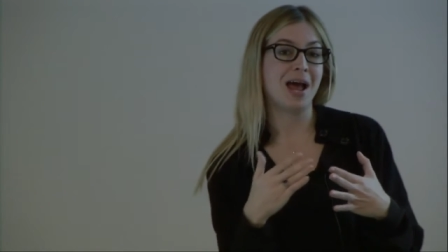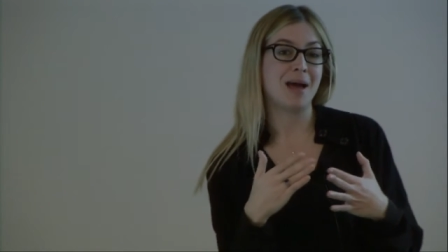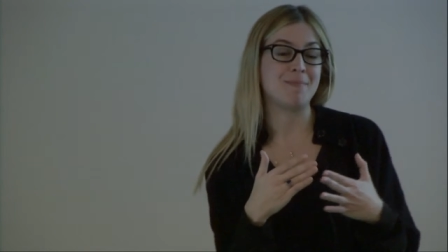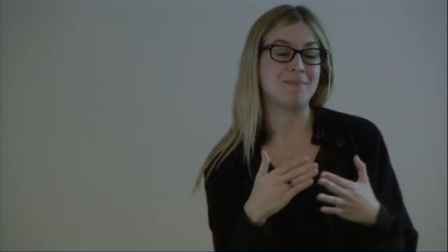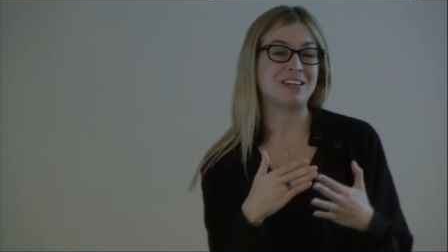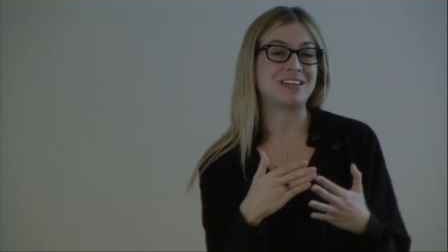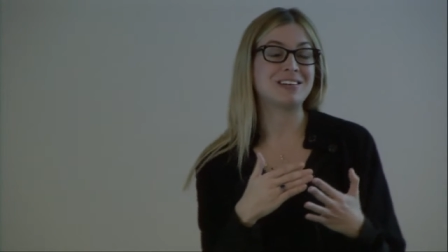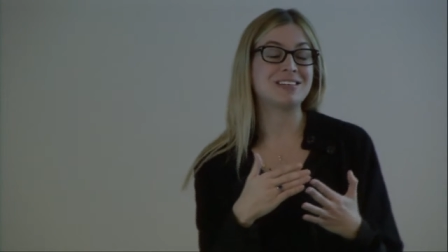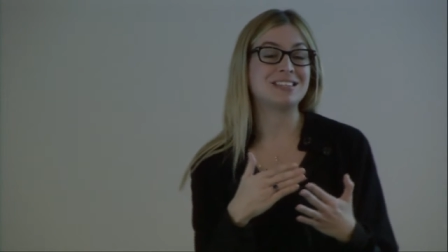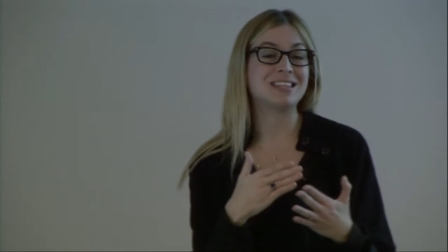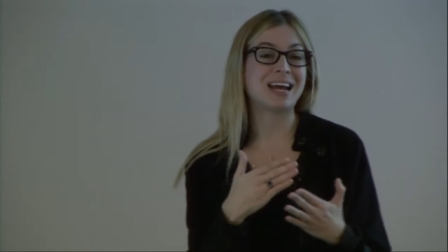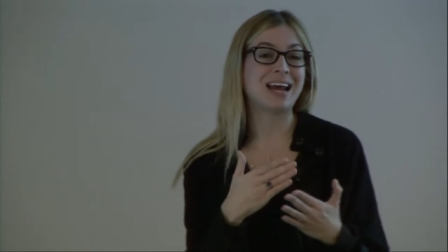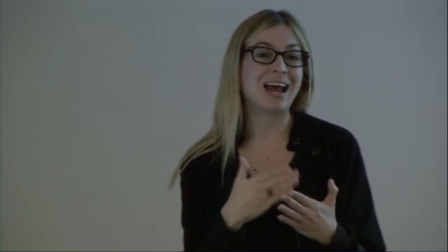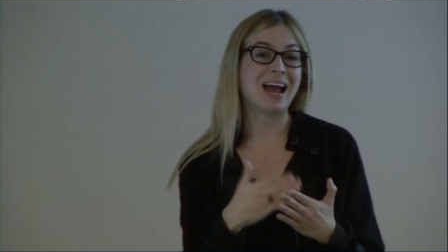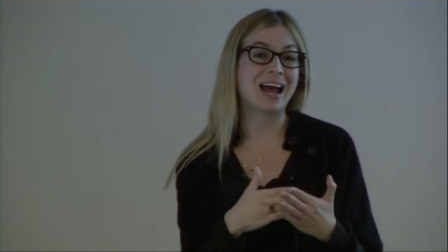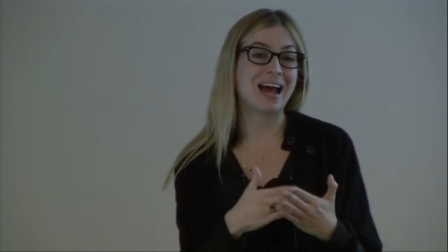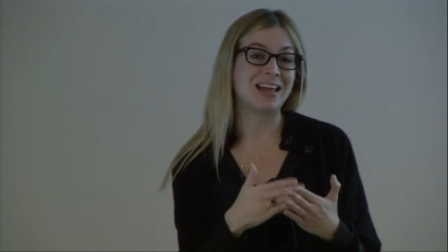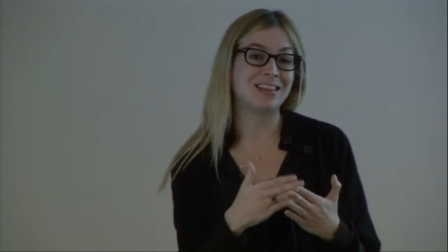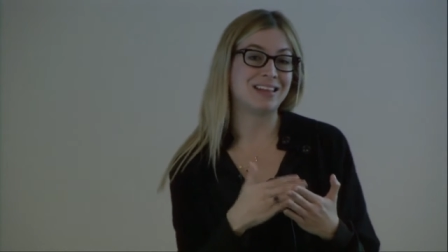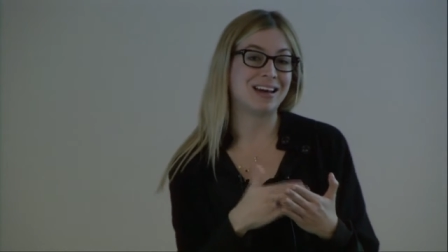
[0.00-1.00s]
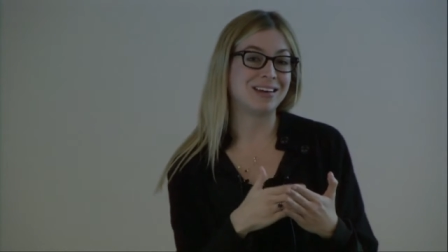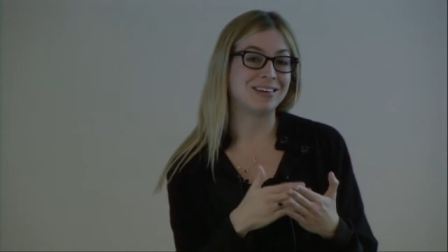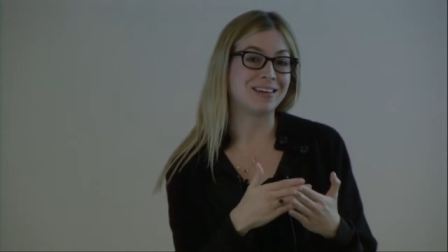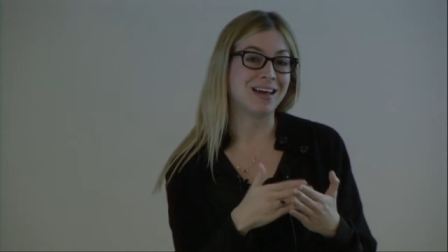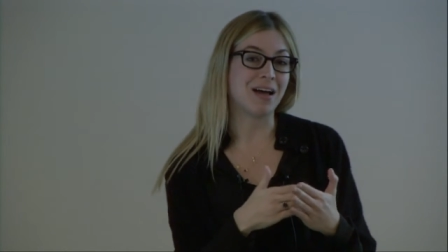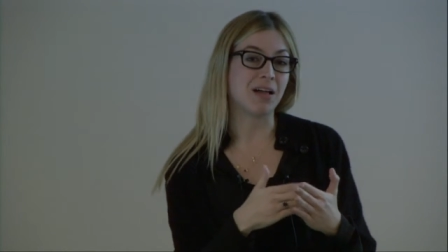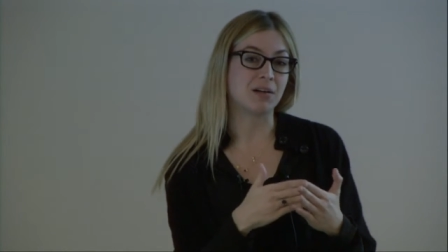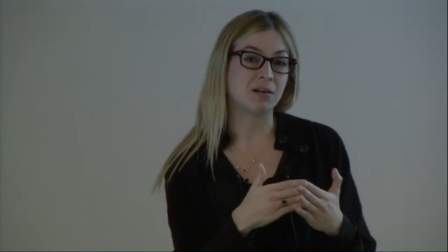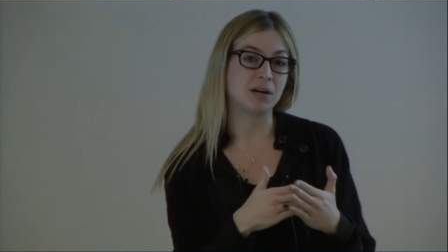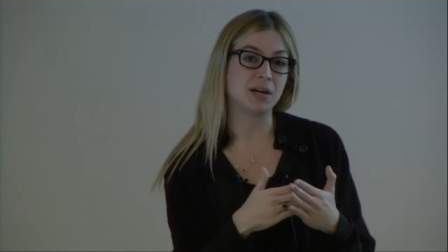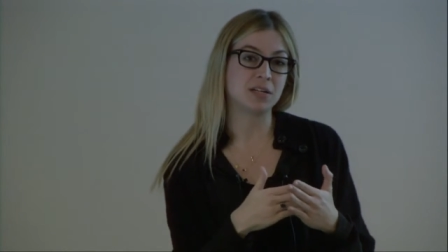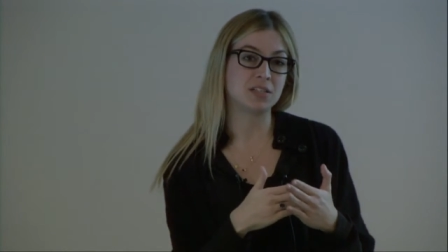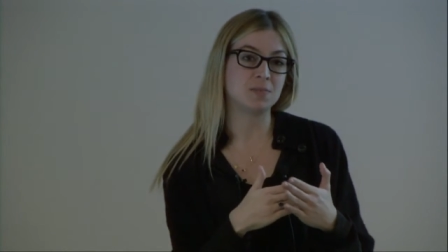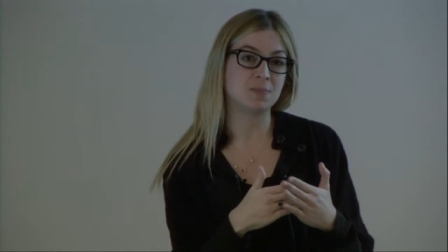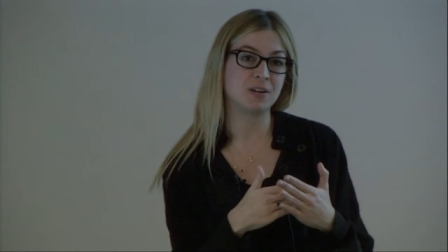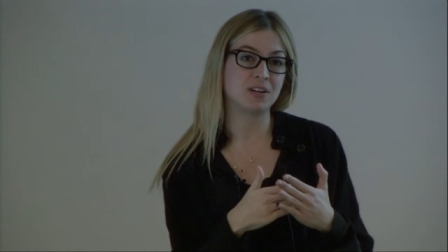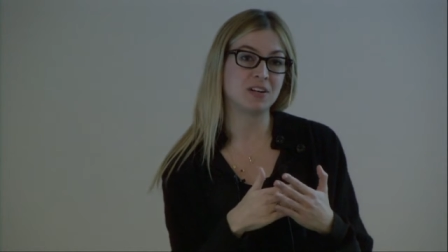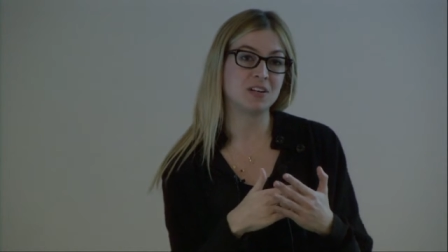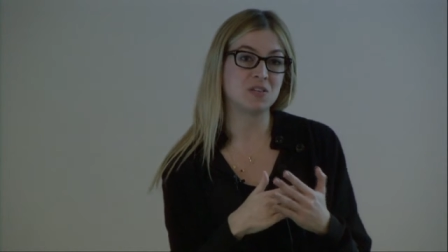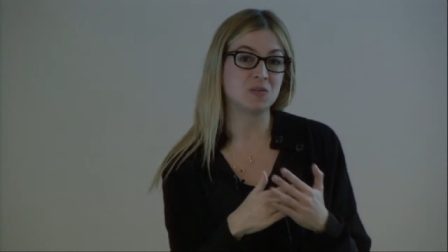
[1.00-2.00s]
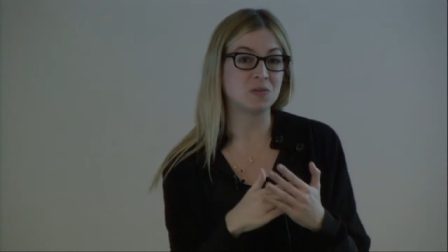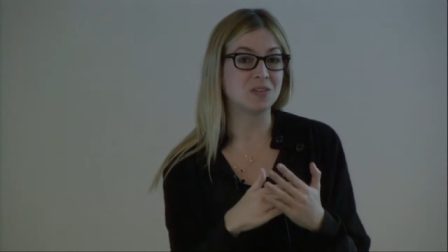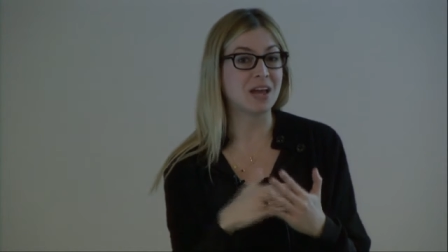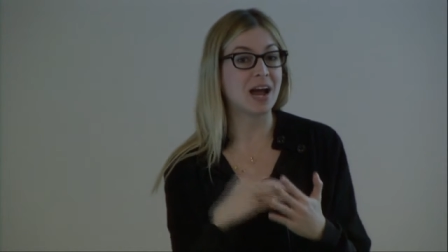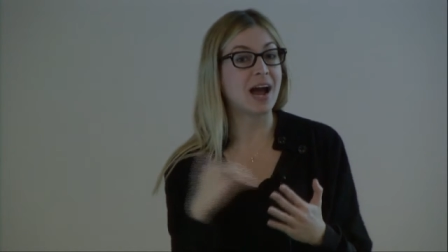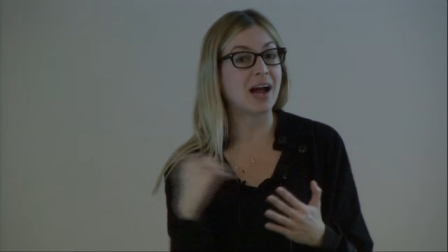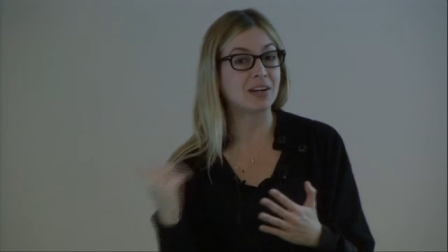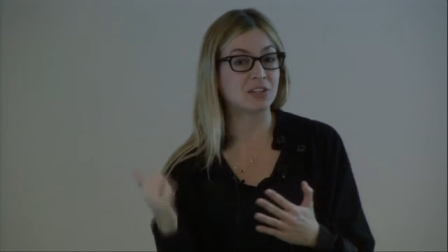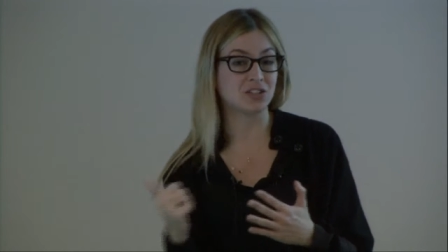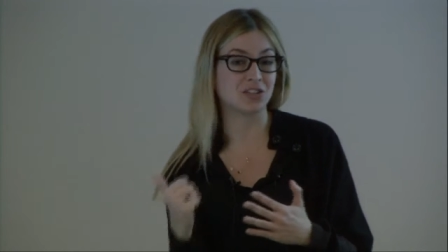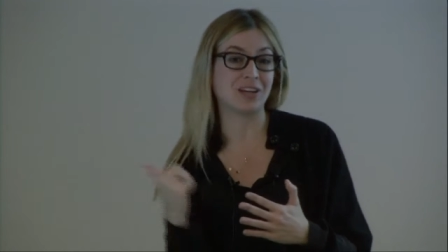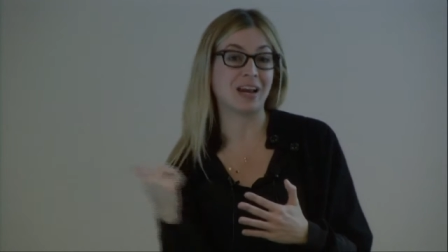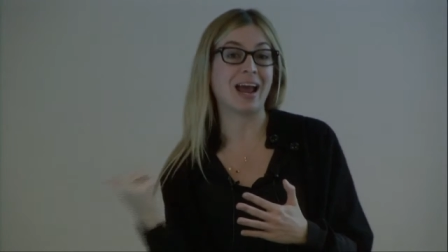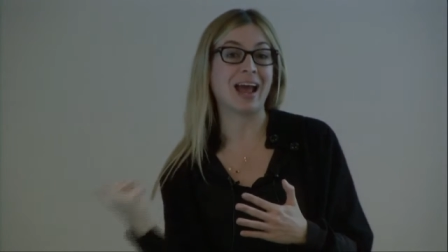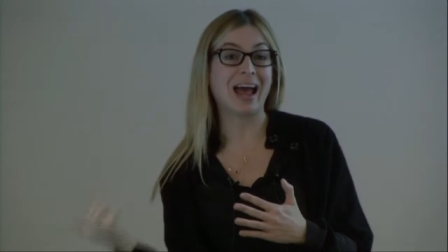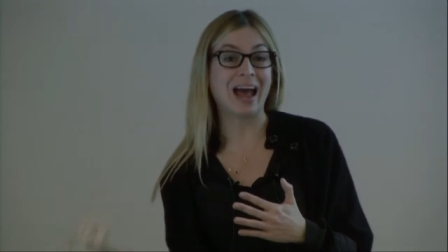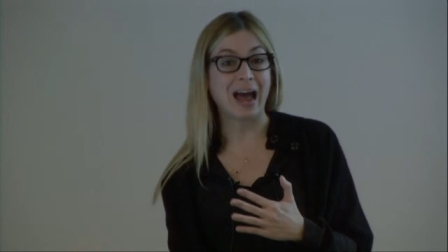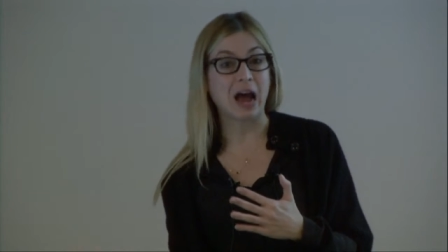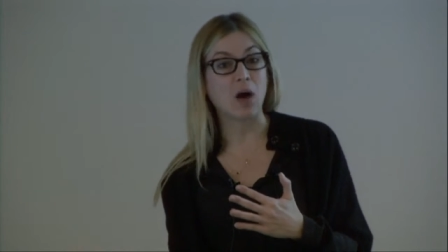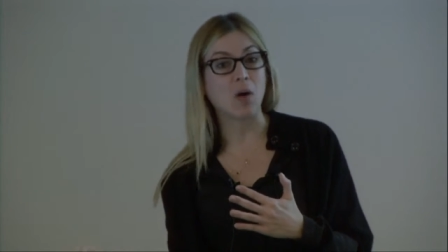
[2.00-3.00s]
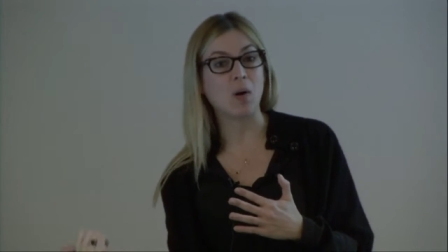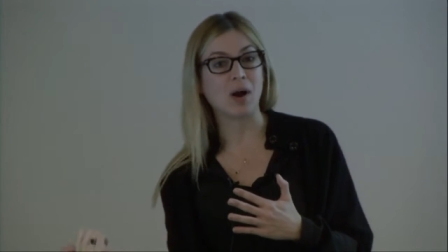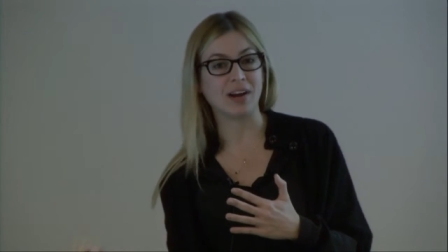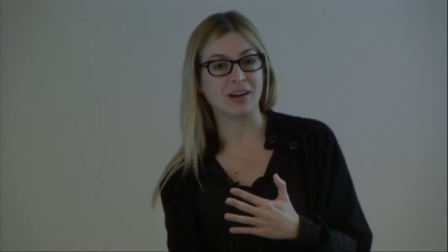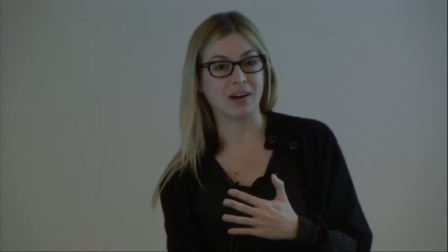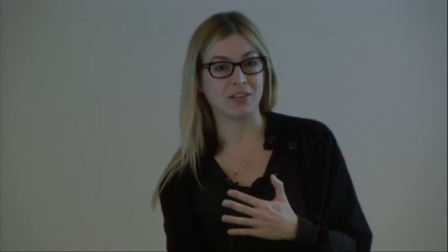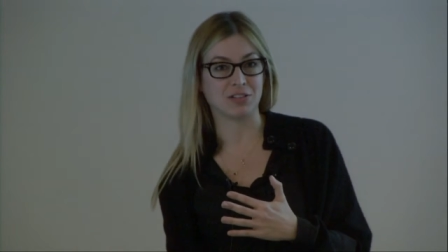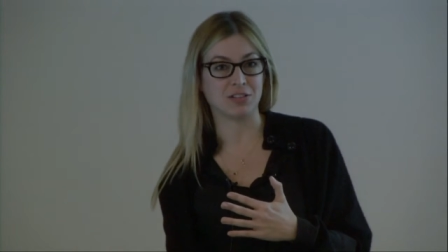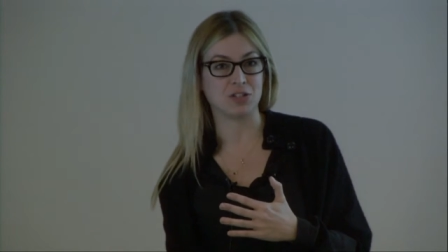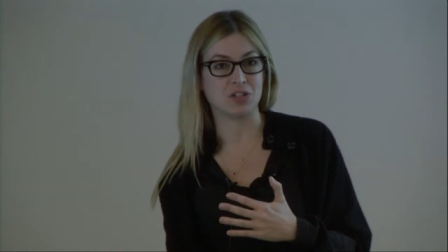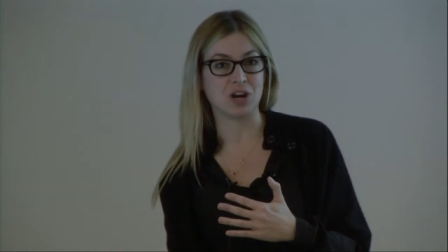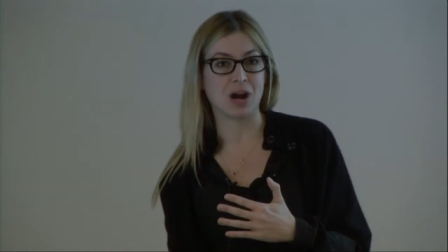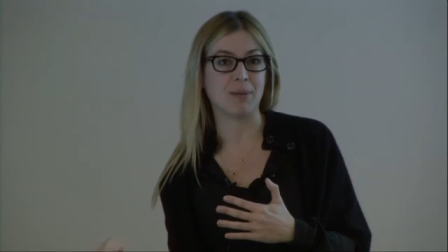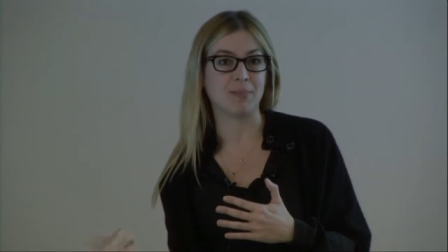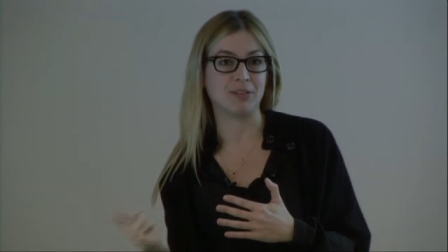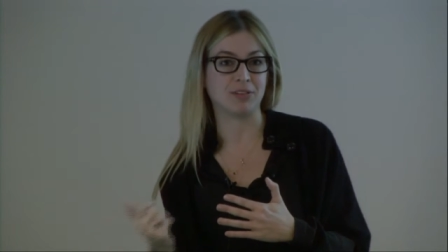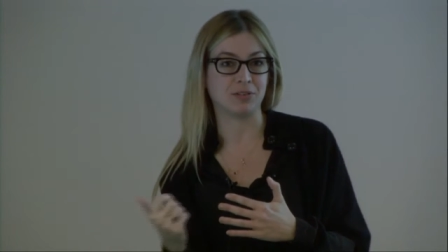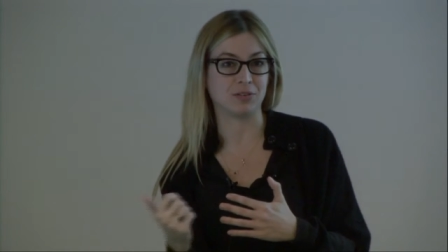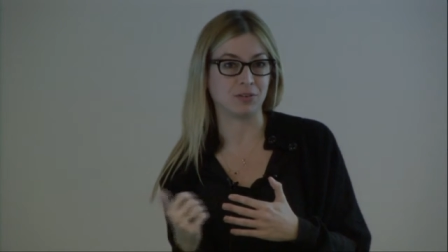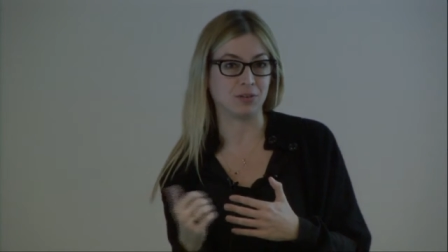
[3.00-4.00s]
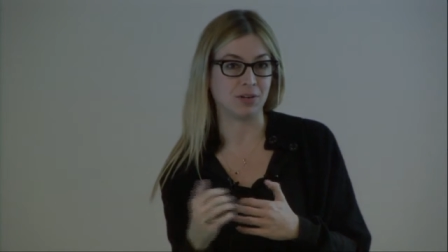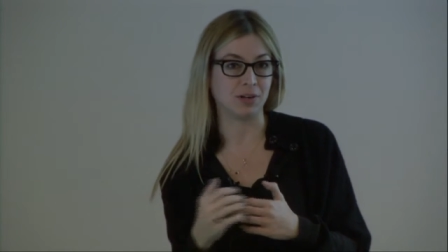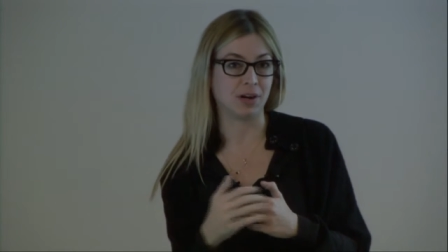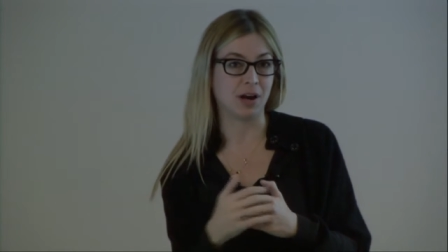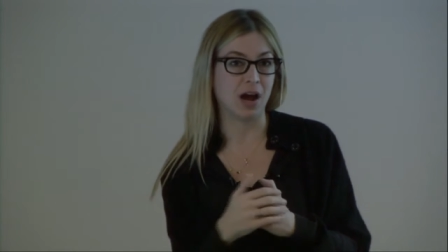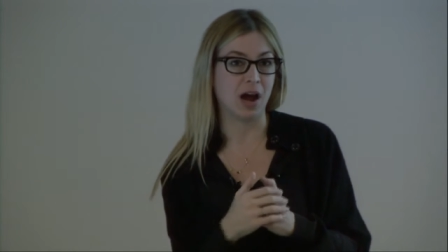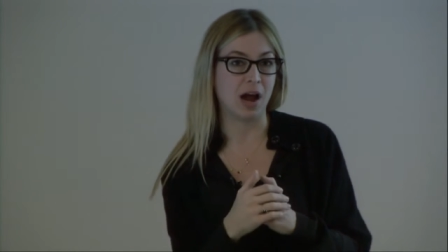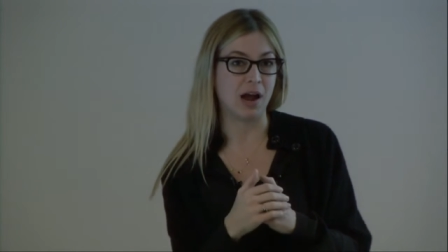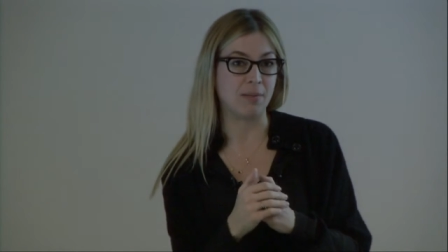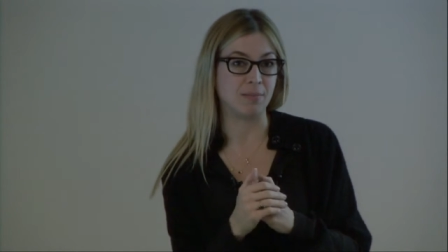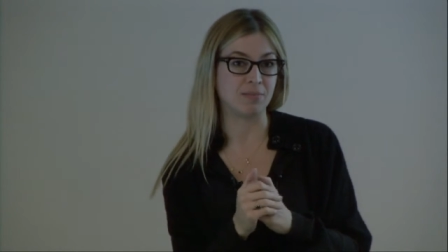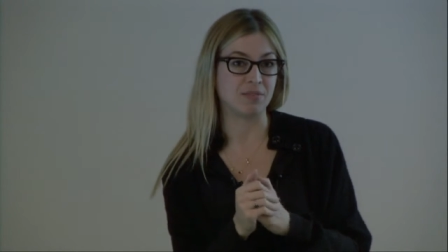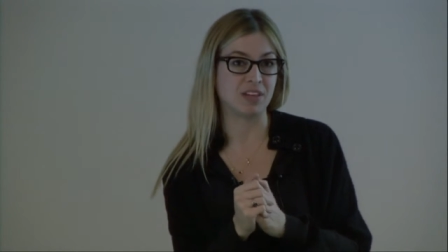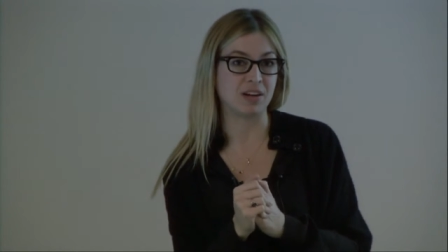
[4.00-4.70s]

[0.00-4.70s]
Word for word: And because I had that gallery experience was actually how I got the job at the Guggenheim.